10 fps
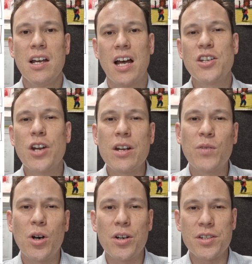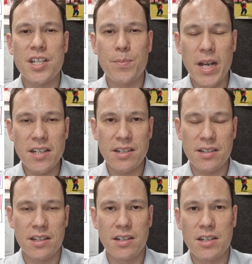You don't have a lot of space
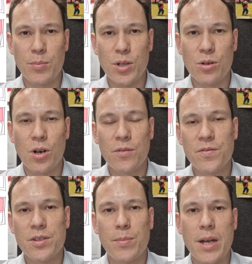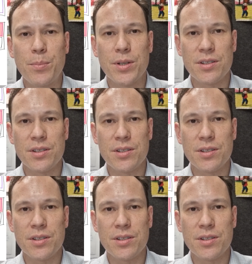in a typical conference paper,